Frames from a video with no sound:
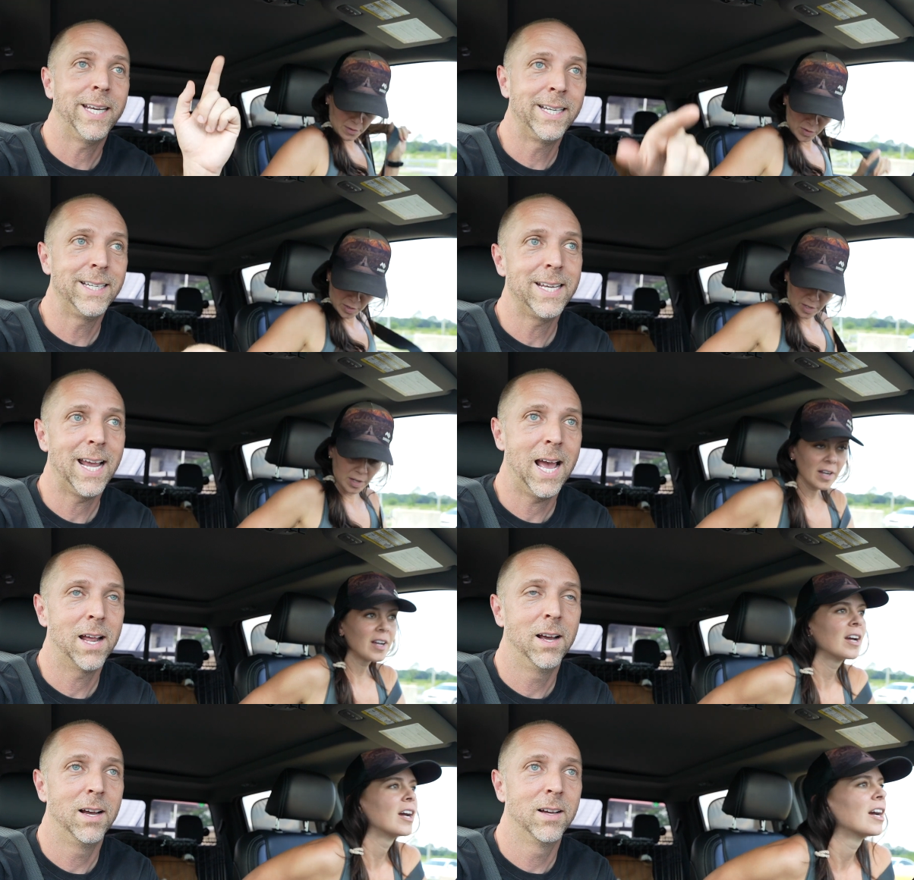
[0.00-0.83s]

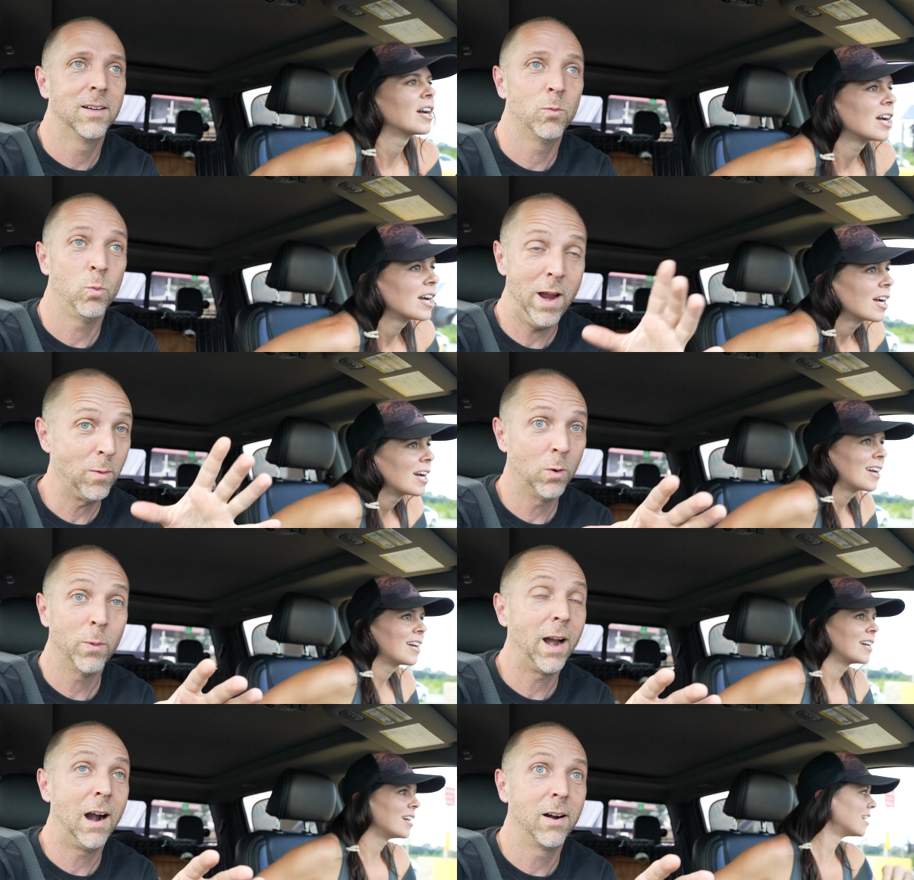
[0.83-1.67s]
Speaker 1: Indiana, right where
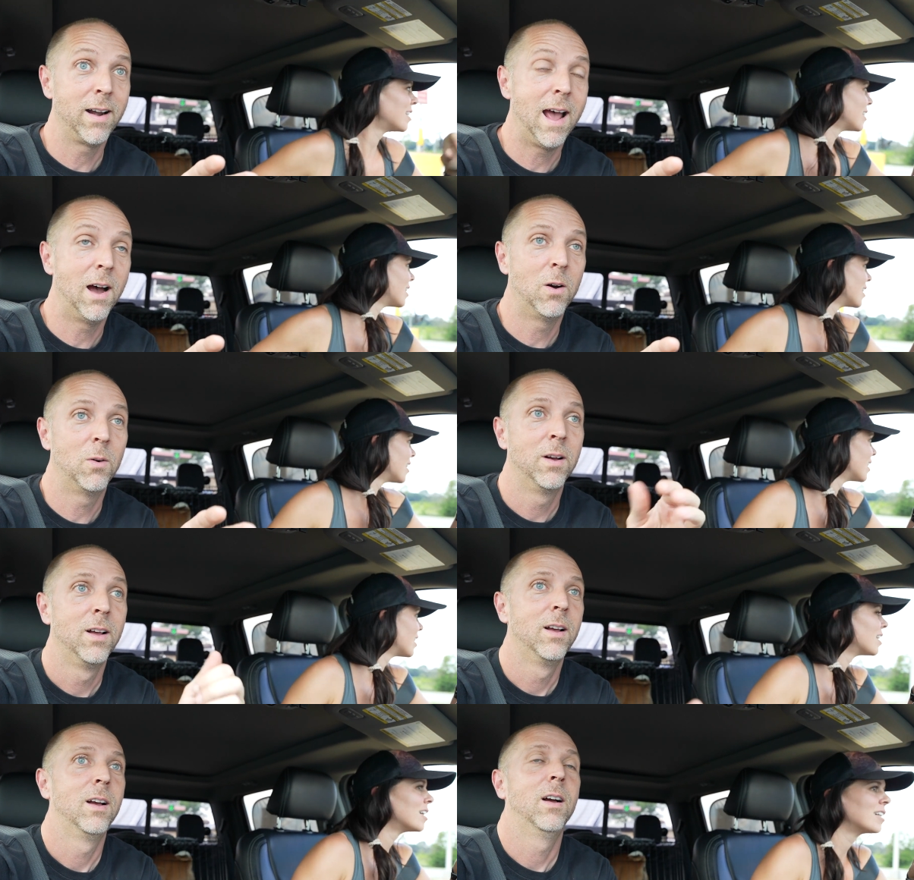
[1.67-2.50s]
we are now,
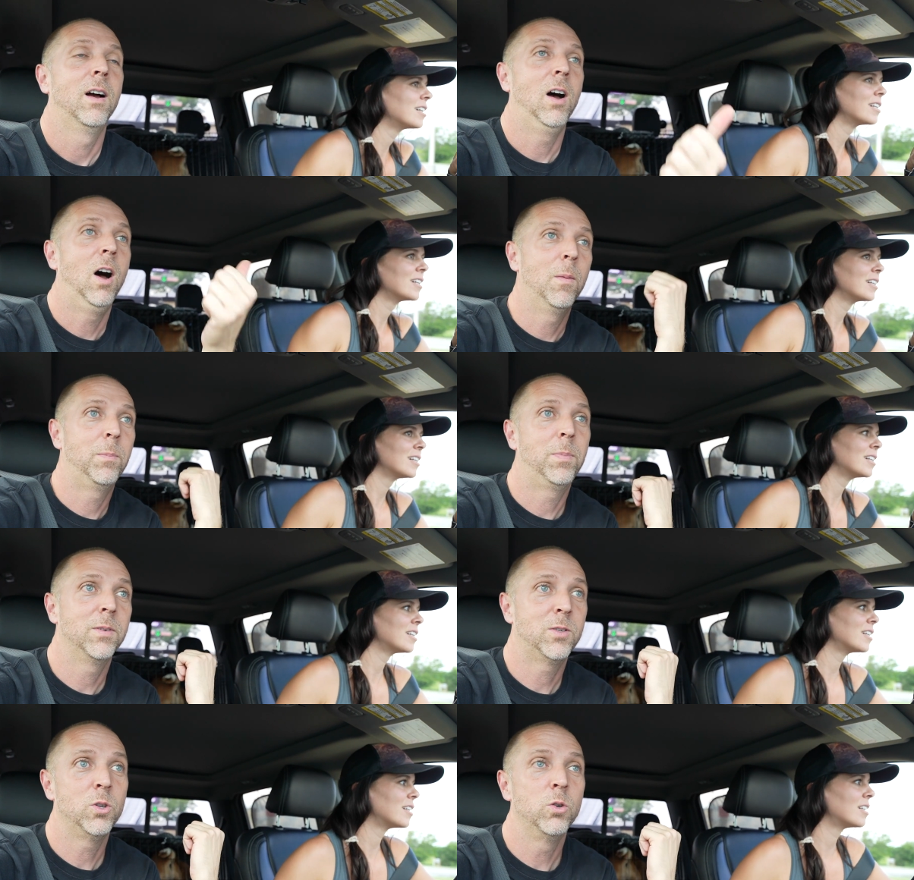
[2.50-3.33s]
up
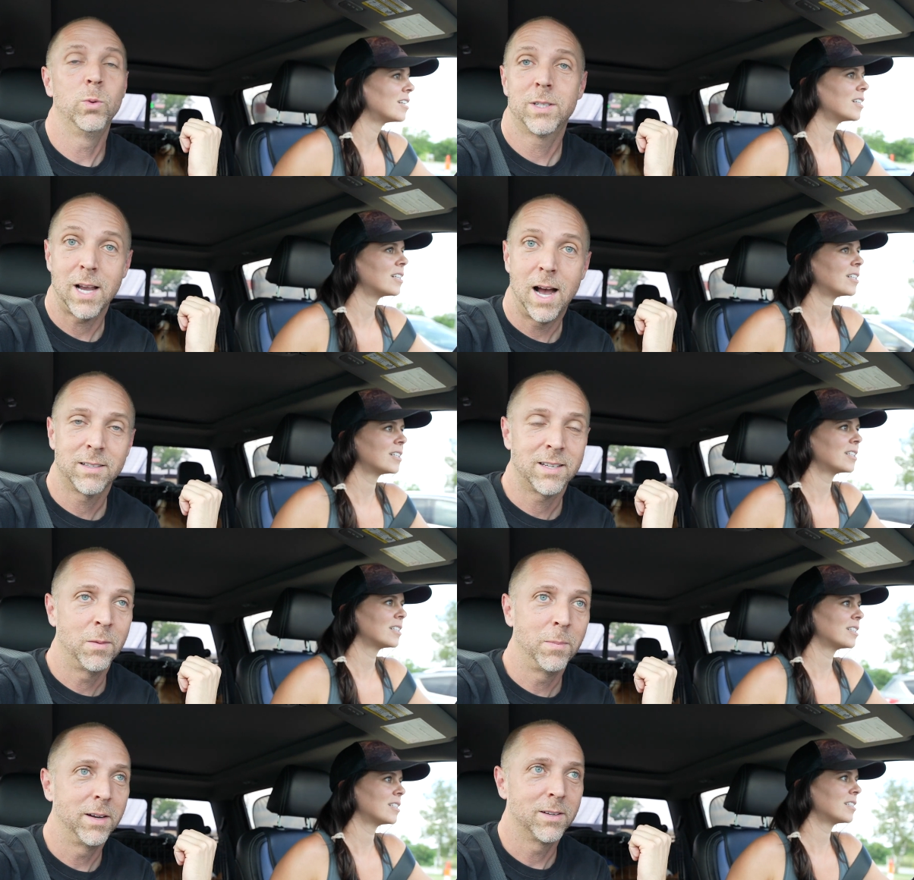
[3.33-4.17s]
to Wisconsin
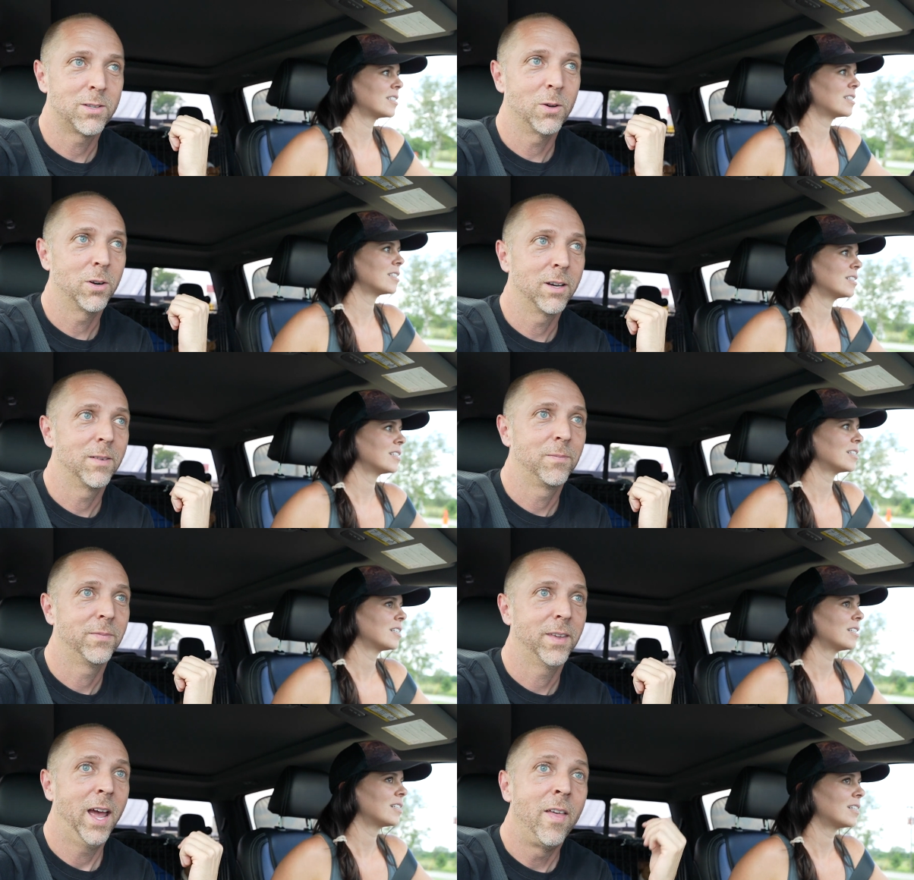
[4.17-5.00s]
and Minnesota.
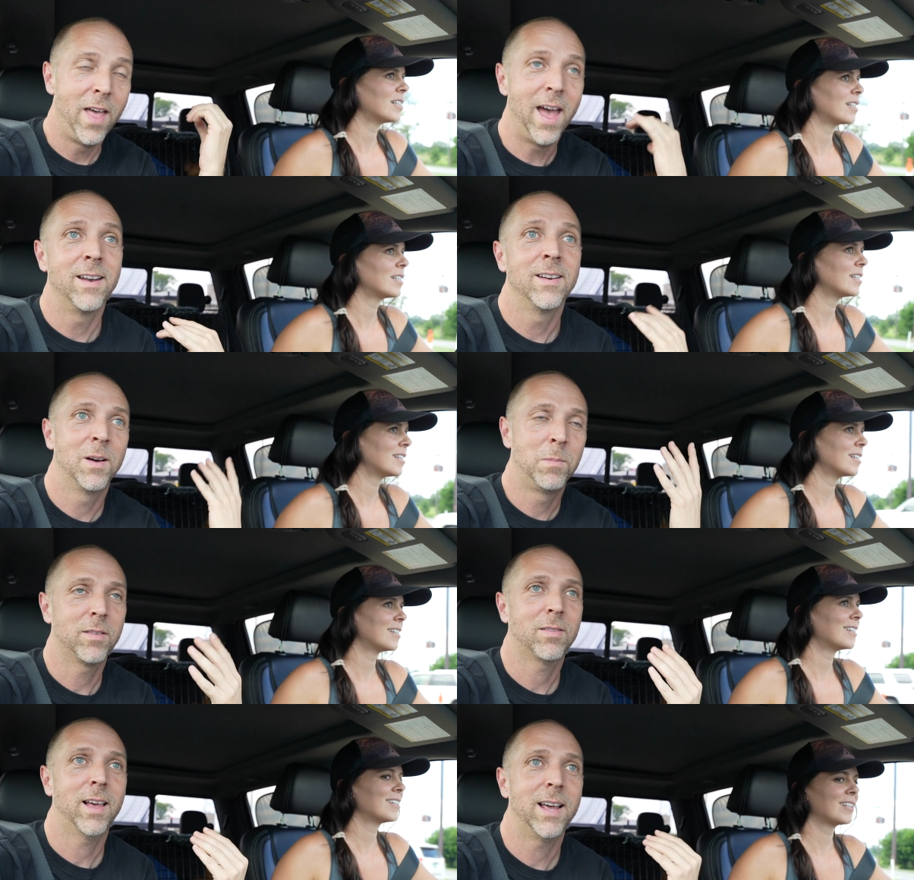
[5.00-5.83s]
And then a
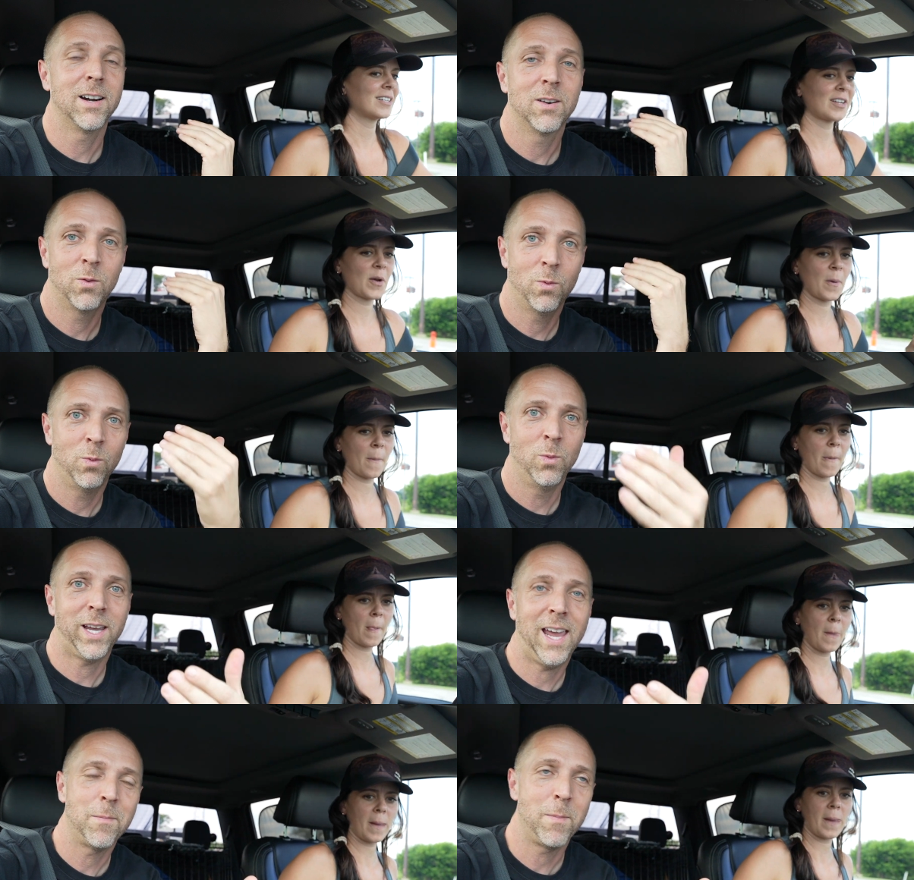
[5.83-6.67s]
month later, we
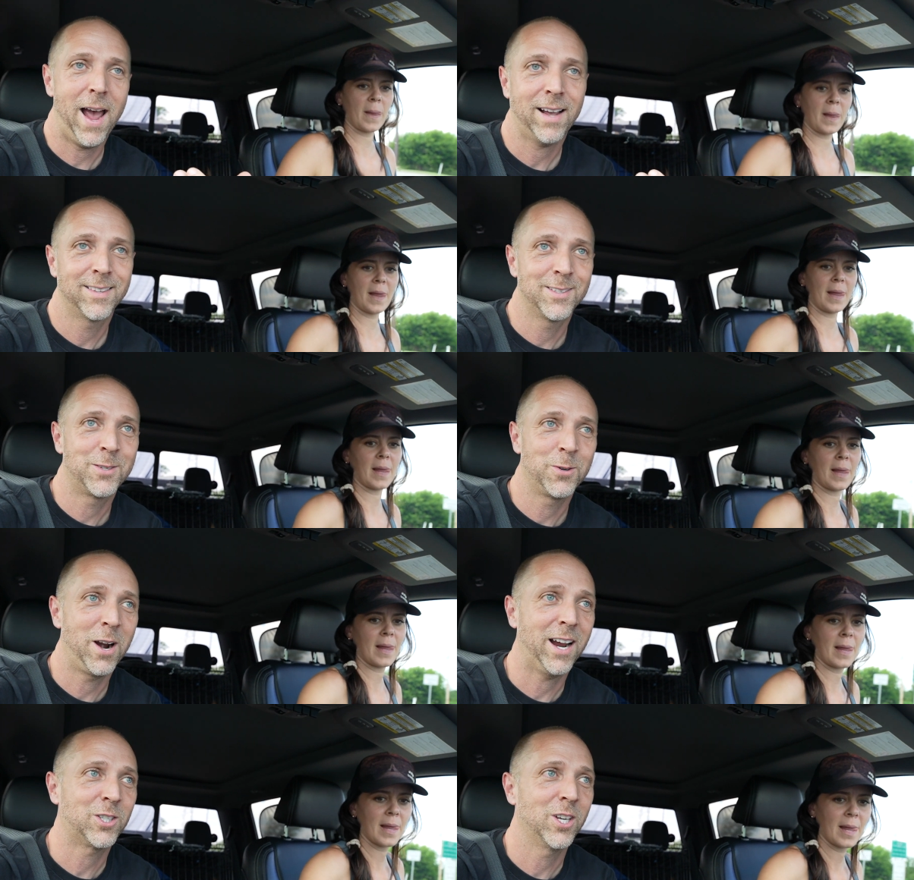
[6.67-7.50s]
came back this
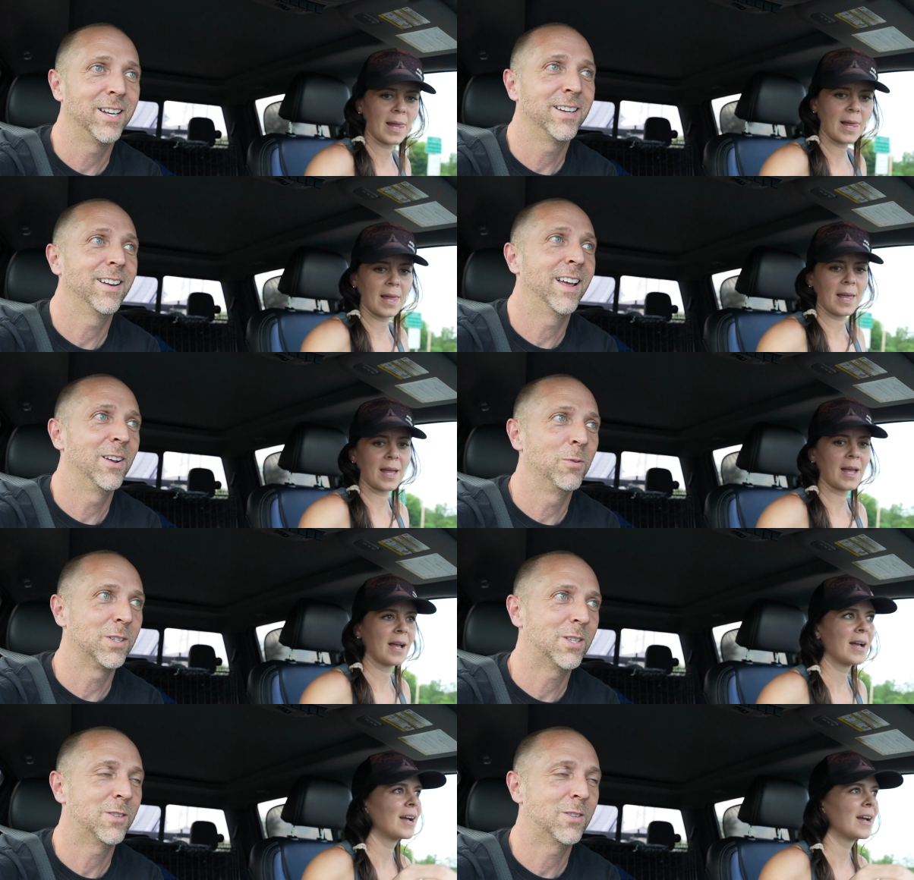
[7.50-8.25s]
direction and it was